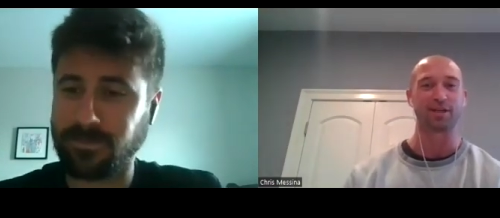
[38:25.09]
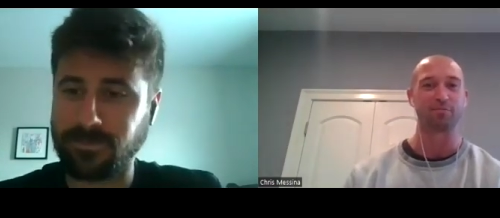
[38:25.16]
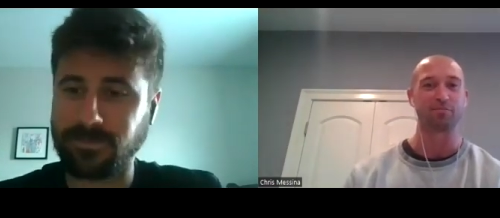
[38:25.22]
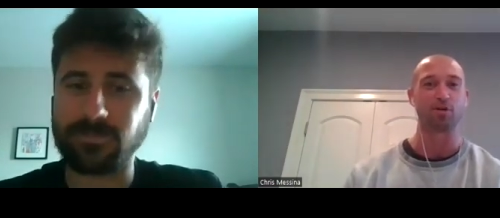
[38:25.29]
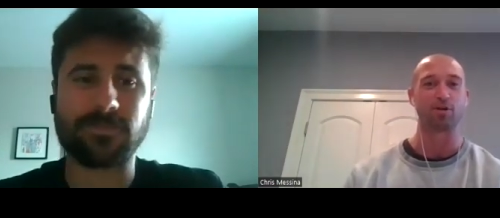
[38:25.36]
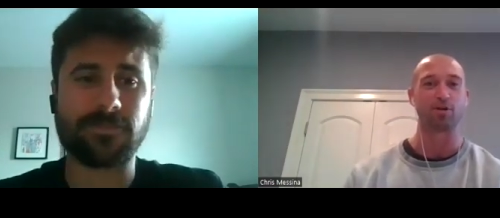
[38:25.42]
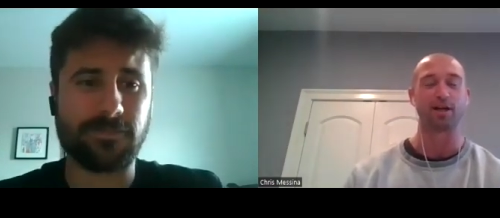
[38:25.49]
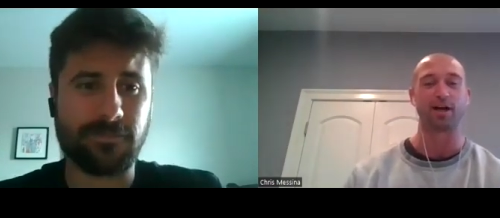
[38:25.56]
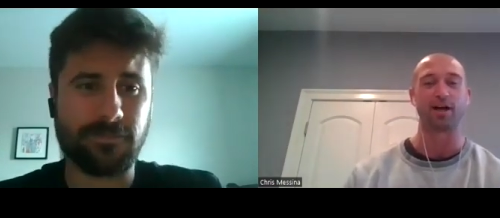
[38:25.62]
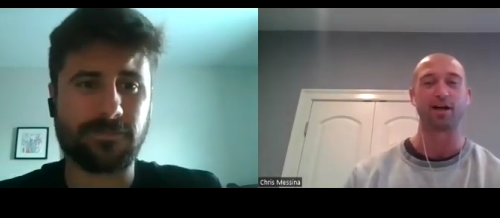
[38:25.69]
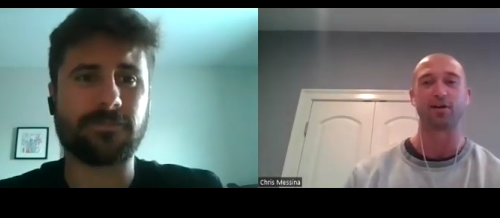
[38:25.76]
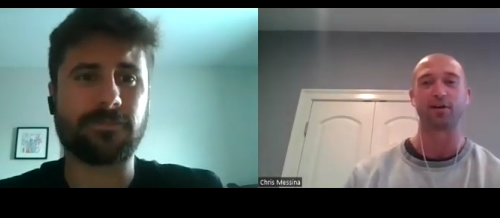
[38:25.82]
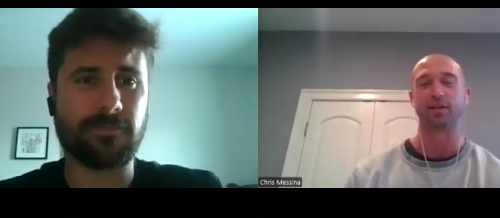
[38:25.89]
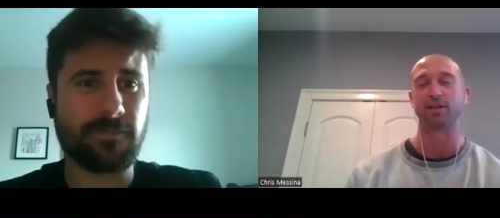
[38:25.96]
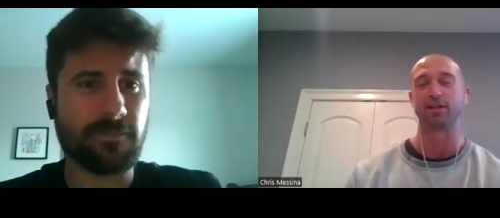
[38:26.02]
Speaker 1: Keep going
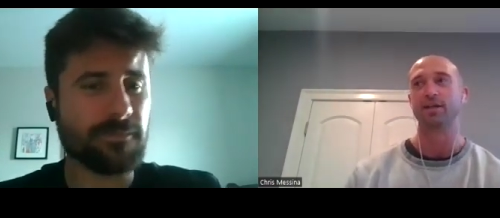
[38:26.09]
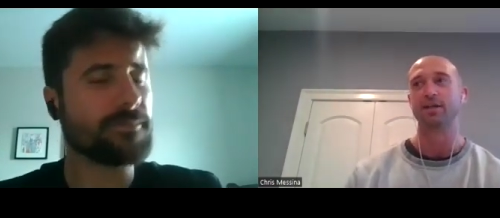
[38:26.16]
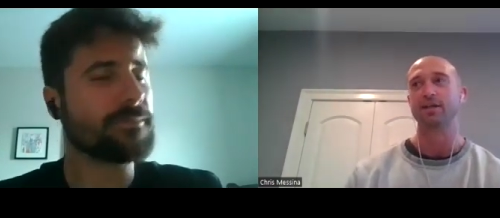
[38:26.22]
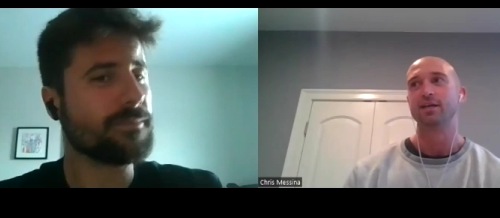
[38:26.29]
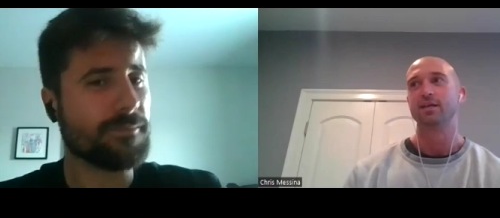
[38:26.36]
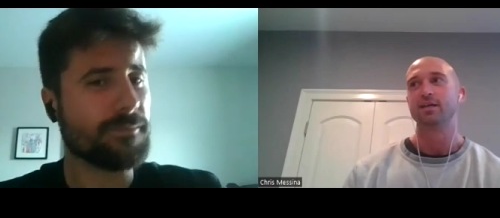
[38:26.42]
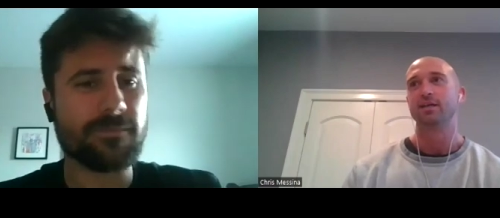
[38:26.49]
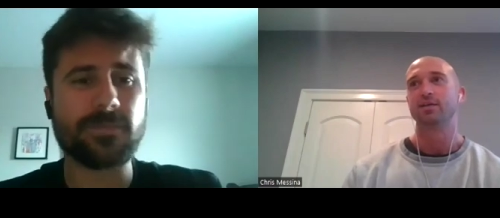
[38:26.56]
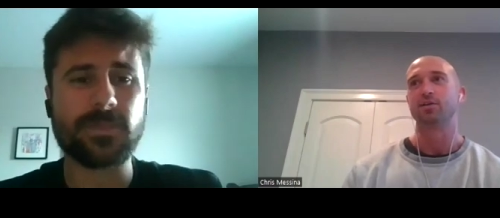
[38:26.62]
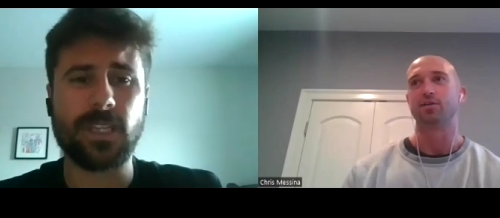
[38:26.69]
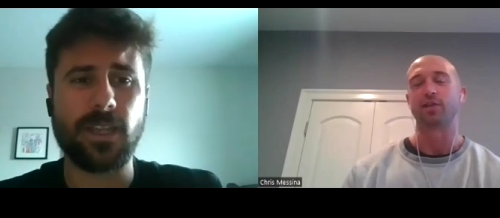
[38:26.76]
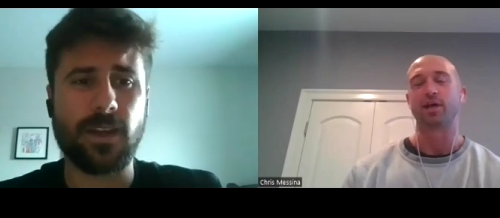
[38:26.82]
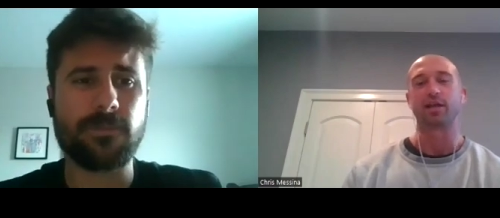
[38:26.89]
higher and you know yeah.